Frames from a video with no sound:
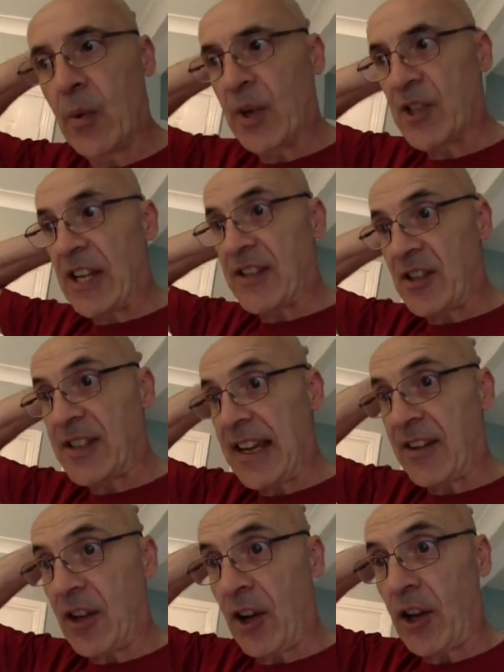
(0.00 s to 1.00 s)
which, as I
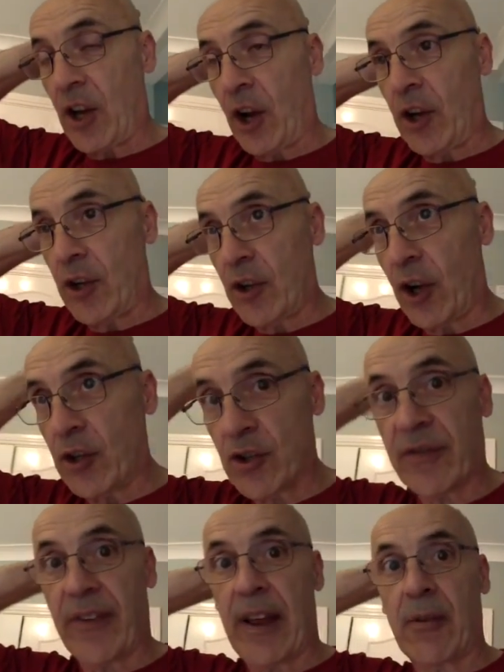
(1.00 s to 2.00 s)
said, I
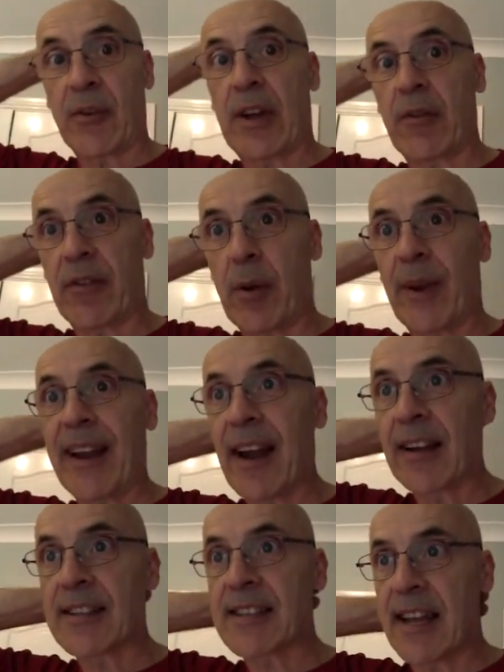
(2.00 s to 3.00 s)
just found out from an
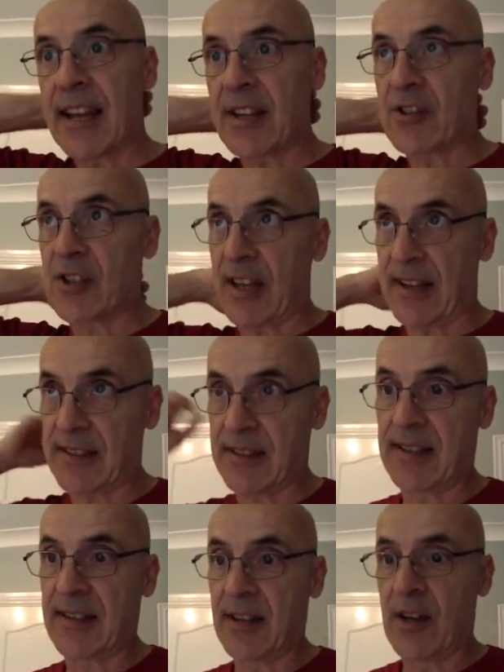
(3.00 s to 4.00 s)
early stage that
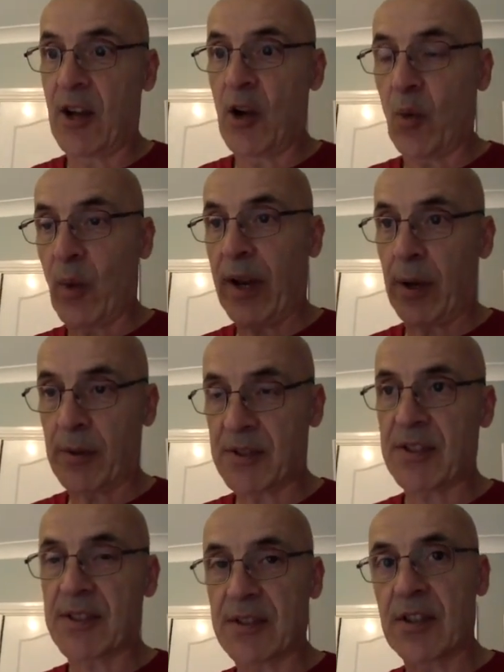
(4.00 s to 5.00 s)
when I
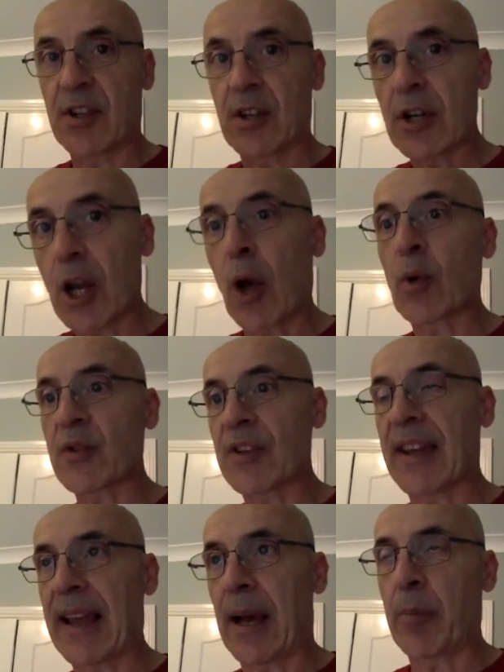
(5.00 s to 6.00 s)
was closing
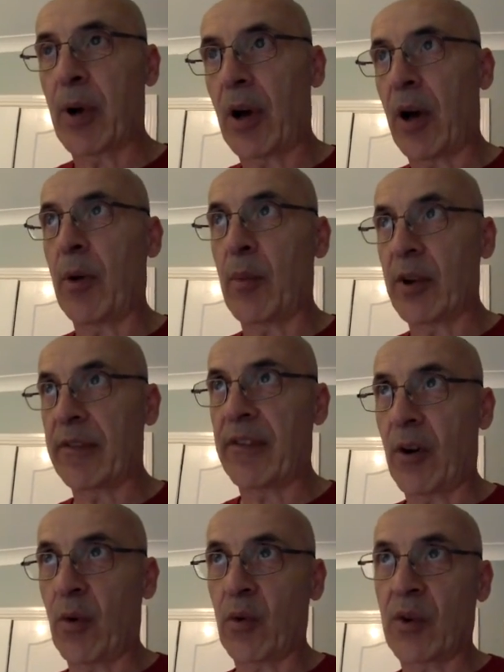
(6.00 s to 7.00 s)
the app on my
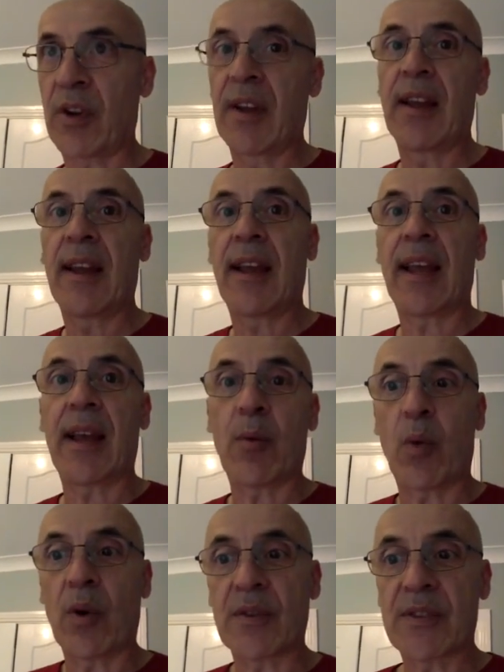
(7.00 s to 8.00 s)
phone,
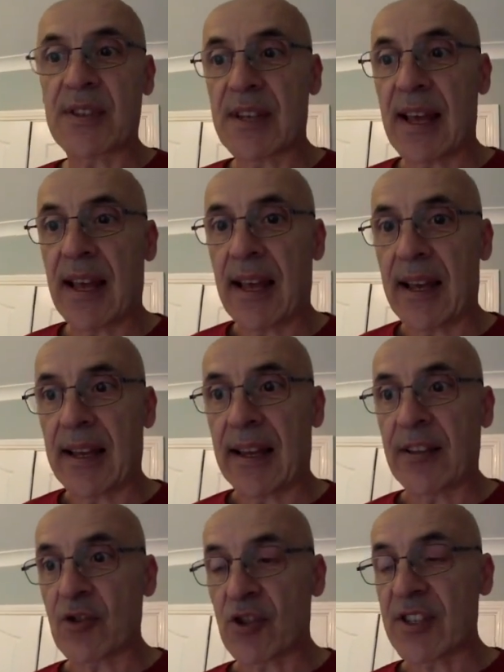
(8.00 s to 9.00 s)
it was
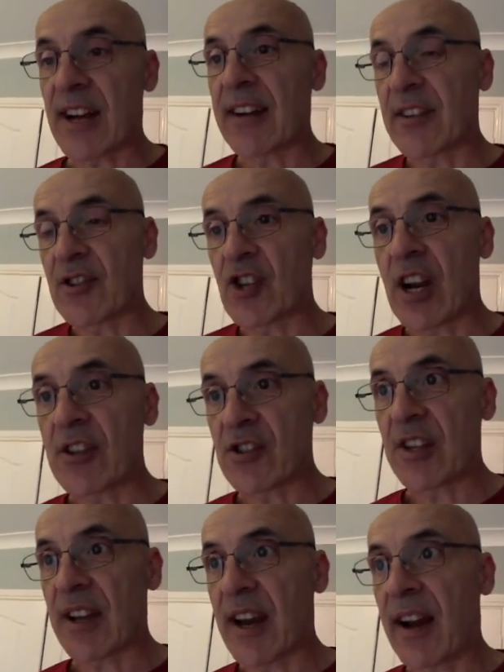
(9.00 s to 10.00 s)
it just started
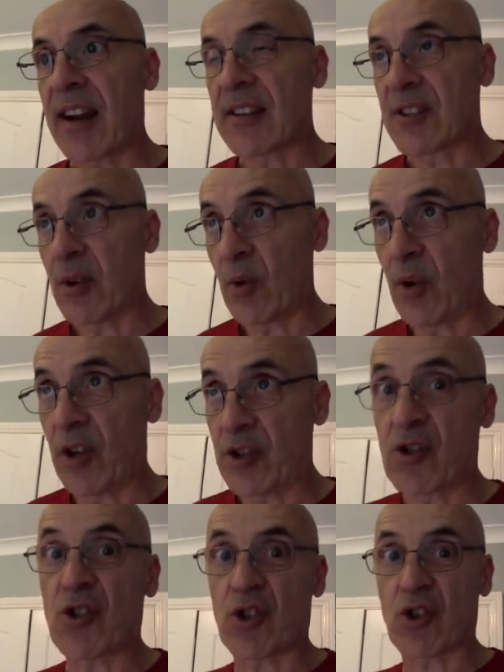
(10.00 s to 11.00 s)
charging the car. So I
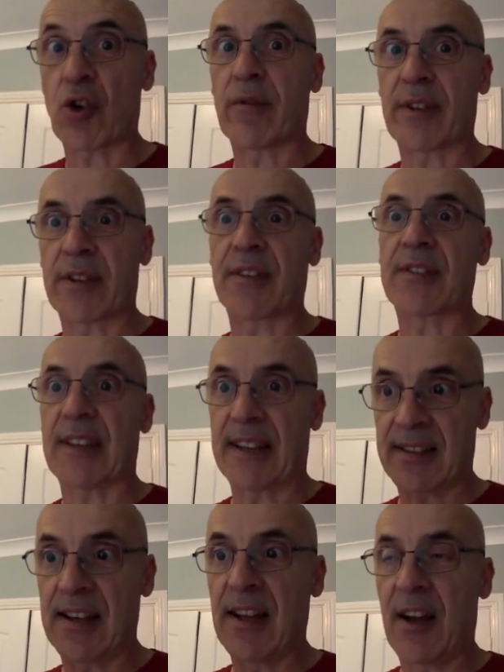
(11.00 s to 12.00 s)
just discovered it
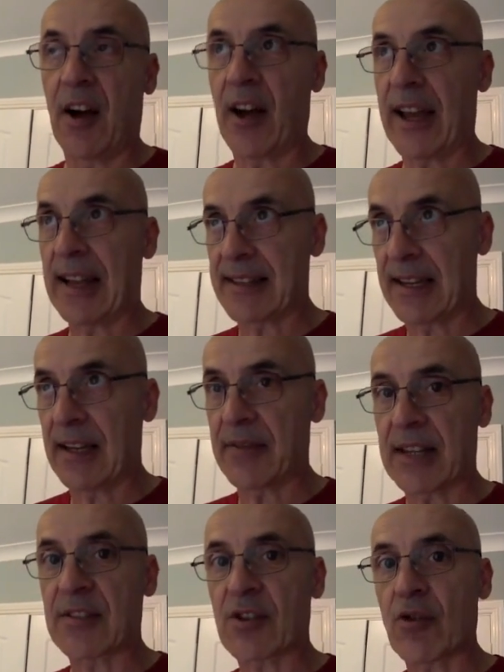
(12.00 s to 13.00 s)
that I had to leave
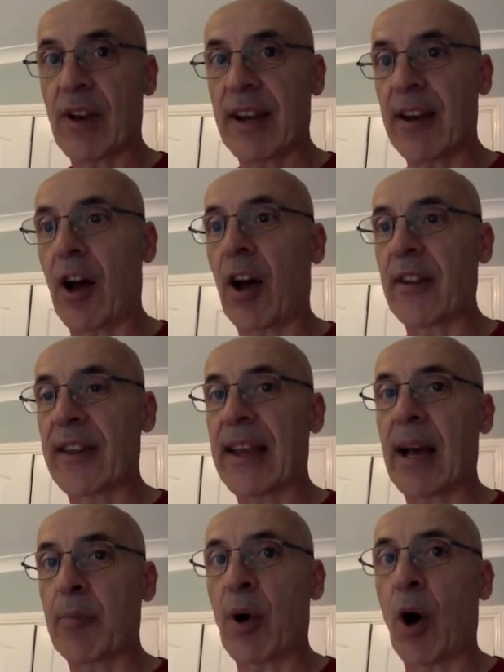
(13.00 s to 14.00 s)
that screen on the
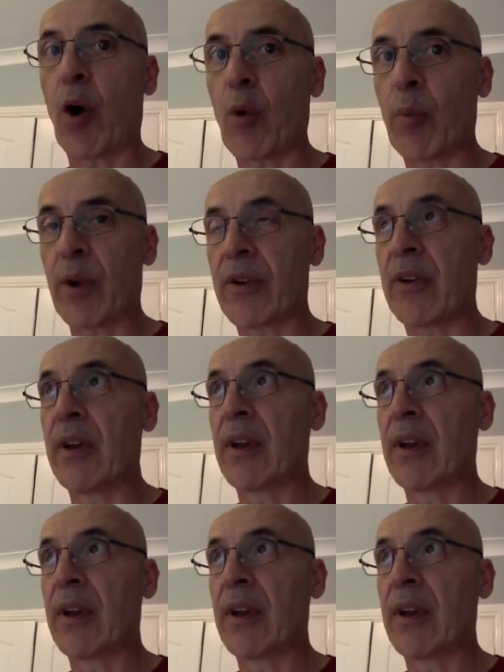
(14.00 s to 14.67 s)
app open,